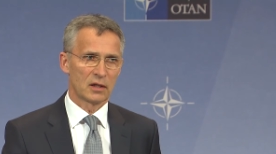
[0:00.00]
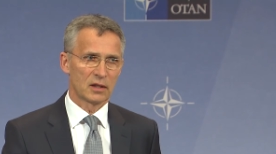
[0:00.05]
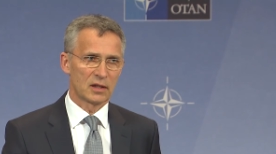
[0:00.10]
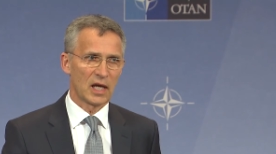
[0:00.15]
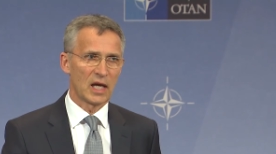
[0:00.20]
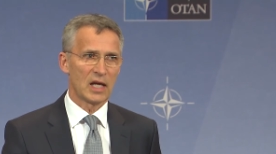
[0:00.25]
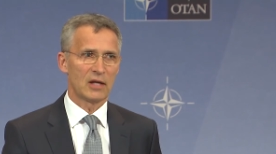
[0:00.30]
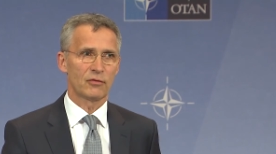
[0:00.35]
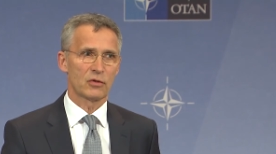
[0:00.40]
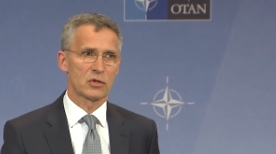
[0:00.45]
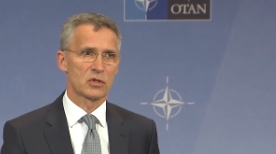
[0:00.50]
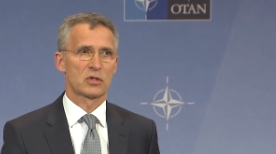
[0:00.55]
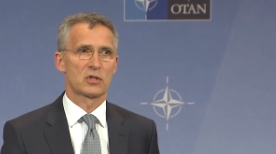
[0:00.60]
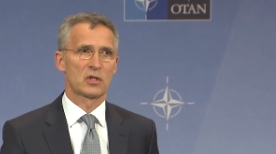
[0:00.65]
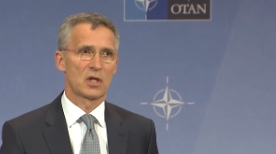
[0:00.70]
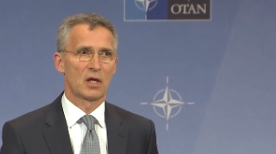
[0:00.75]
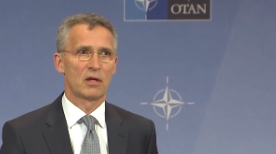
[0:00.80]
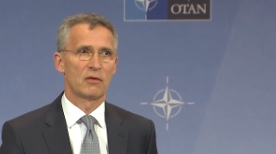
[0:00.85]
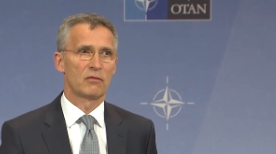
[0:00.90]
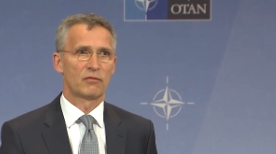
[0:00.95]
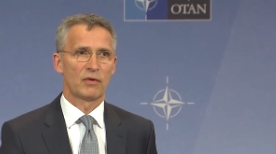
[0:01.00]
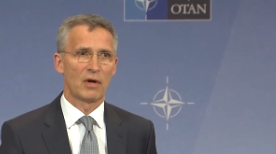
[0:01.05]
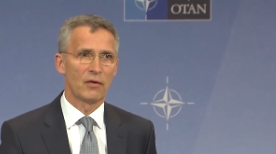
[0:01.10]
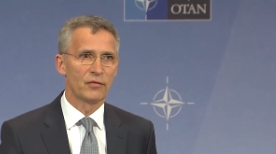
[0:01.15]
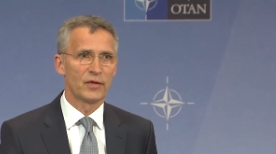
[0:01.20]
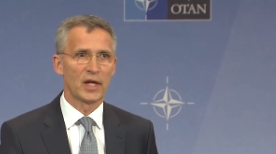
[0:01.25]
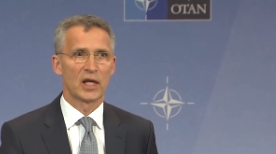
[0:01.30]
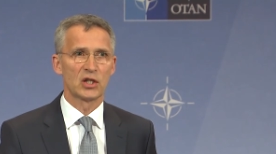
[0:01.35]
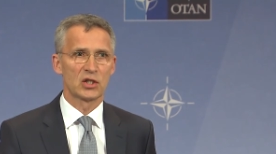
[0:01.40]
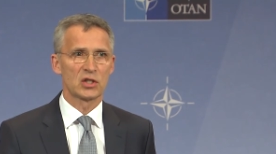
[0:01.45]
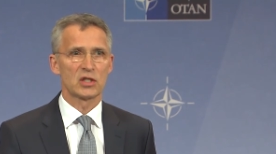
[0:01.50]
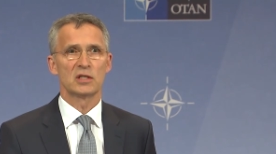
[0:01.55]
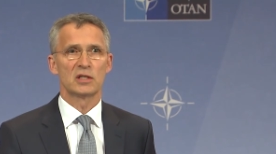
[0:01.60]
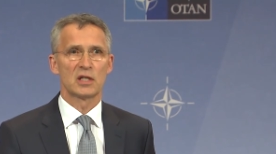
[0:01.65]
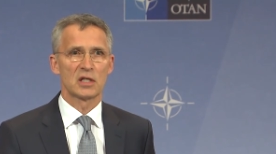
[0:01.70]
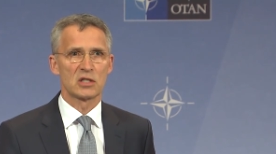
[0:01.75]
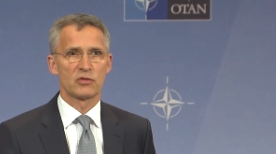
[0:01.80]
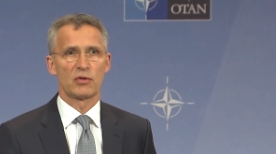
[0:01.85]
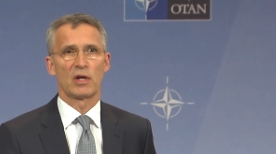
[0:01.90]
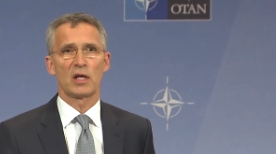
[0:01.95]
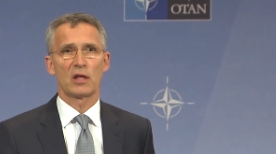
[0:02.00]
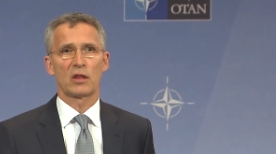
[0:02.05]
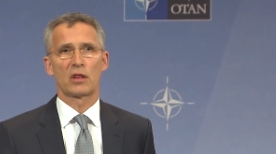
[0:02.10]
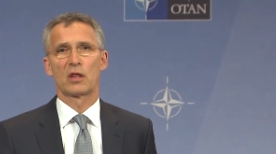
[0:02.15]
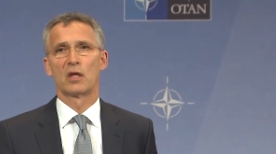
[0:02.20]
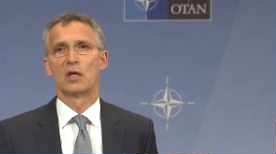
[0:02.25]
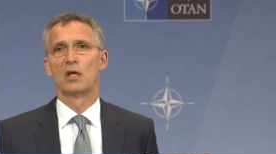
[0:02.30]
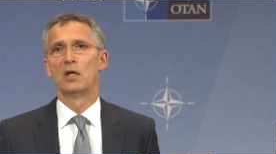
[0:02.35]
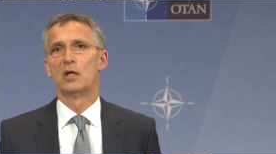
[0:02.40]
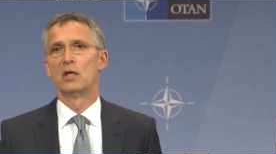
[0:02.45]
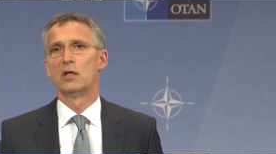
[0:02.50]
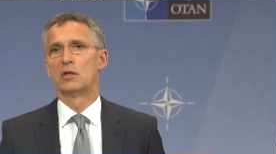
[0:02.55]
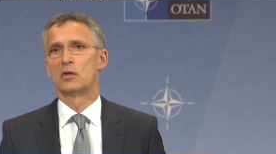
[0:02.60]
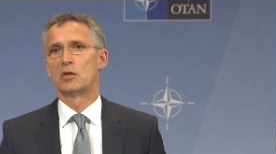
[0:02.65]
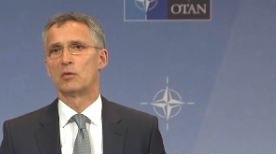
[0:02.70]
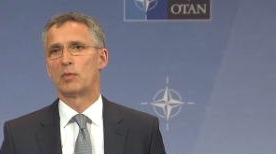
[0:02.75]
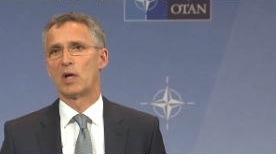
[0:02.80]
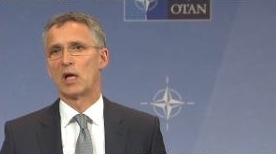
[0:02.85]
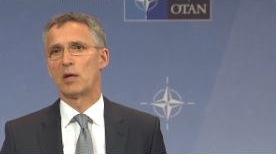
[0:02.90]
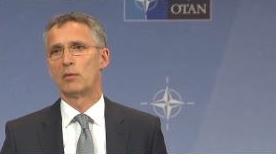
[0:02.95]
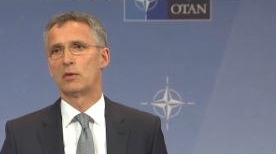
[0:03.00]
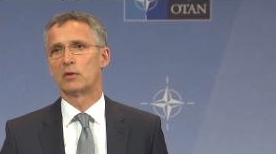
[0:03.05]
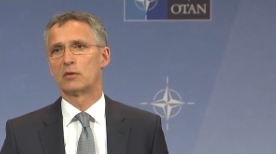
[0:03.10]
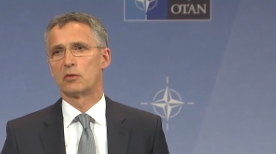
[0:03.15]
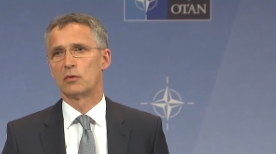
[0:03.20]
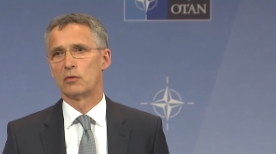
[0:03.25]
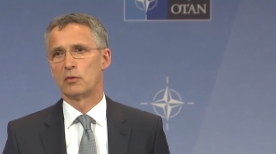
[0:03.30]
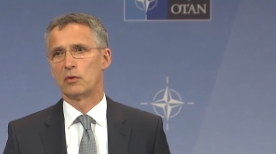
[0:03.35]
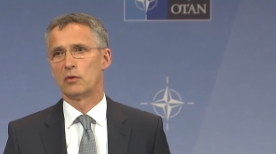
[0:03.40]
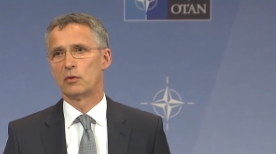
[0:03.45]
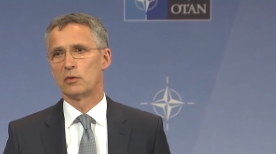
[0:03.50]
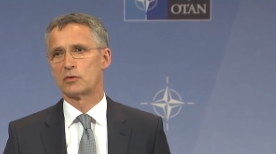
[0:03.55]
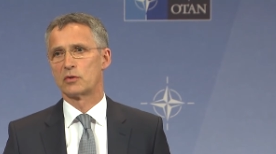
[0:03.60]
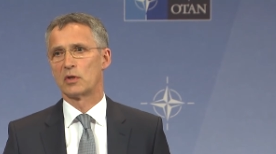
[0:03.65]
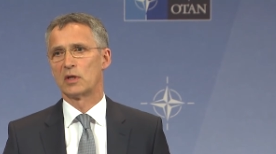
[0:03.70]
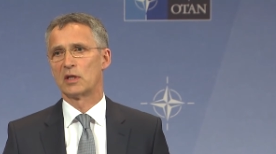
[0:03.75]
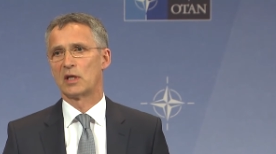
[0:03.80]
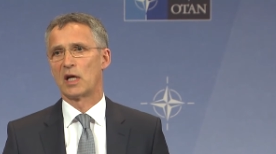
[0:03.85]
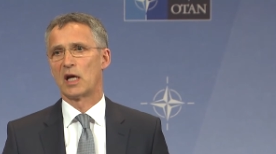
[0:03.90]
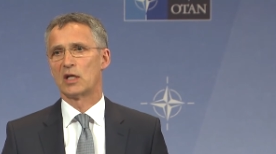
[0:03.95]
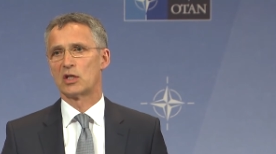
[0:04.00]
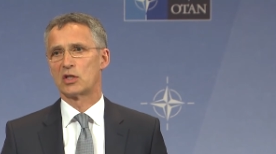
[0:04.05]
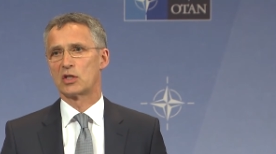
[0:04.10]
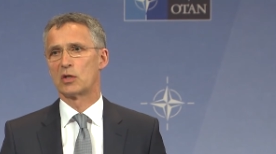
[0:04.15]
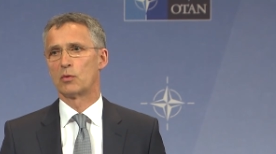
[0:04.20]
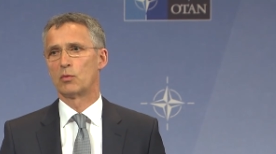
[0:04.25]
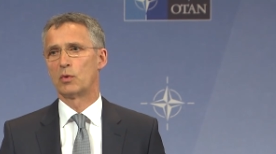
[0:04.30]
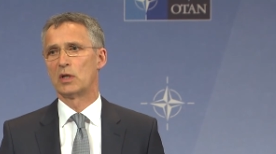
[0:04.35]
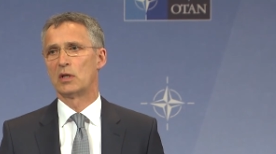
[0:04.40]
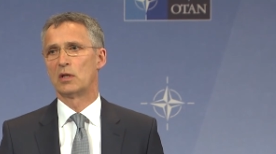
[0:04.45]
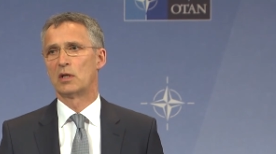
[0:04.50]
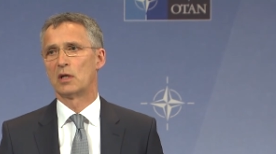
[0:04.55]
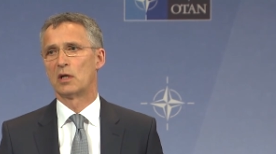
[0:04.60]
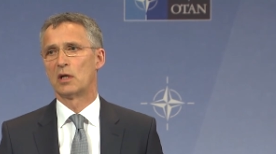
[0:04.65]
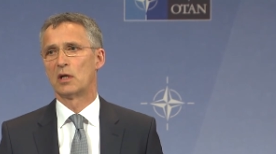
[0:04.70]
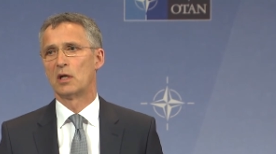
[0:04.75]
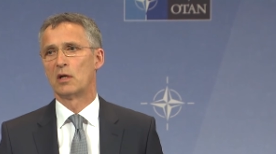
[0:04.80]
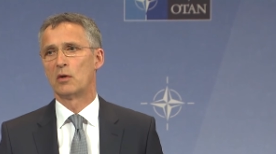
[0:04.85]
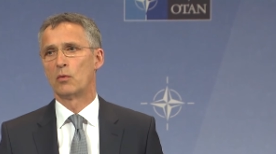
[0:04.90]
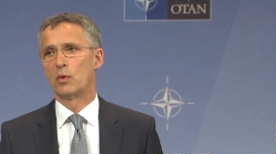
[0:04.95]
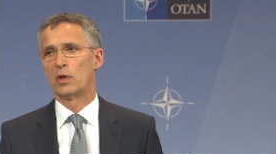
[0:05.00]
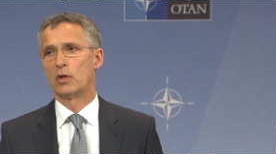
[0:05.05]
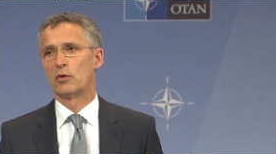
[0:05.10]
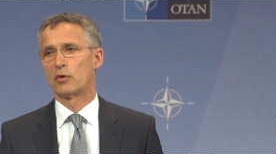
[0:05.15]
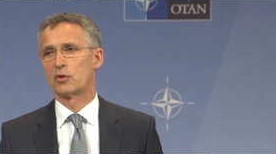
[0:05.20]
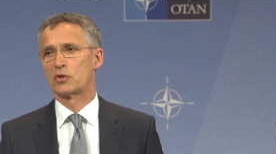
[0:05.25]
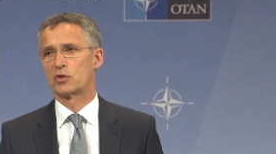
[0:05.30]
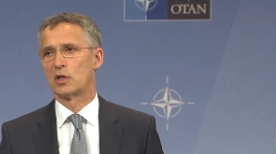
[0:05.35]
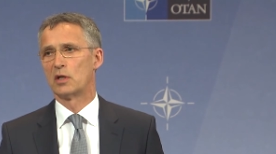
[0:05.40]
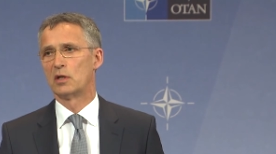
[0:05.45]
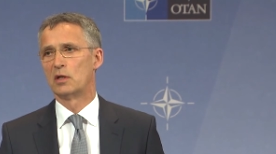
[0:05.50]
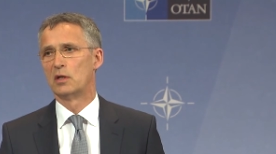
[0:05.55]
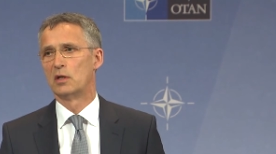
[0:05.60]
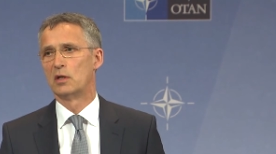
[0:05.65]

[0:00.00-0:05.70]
gave us the foundation, the strength, to be able to also engage with Russia.